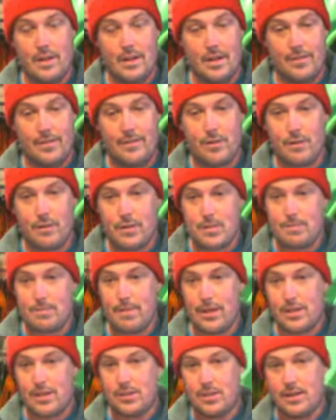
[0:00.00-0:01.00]
If you want a
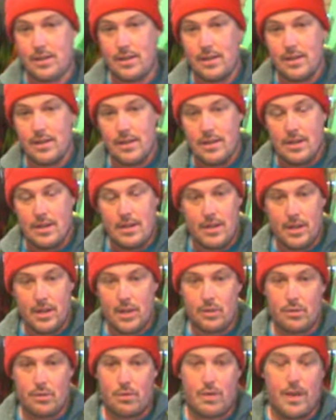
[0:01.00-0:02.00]
Spectra, you
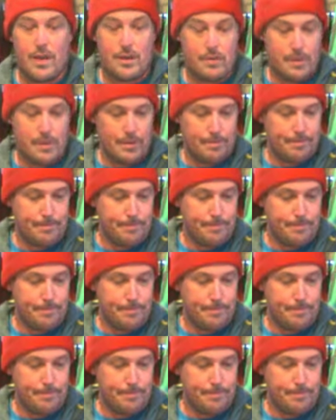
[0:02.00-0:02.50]
can order that one.